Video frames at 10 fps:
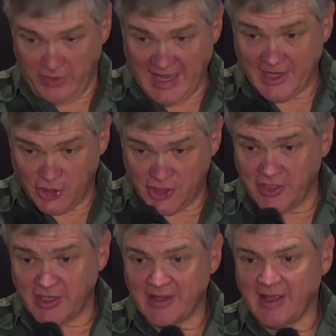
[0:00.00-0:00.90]
that
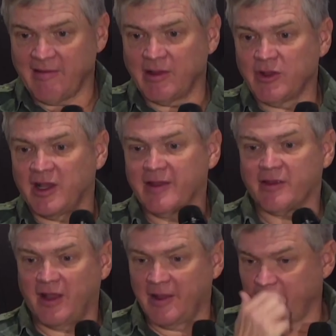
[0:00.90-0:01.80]
journey there, I, I,
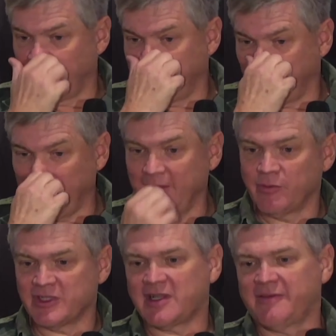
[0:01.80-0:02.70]
I, my plane
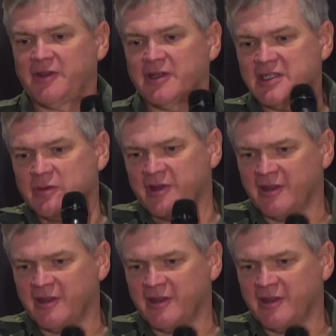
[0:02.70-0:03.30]
was diverted when I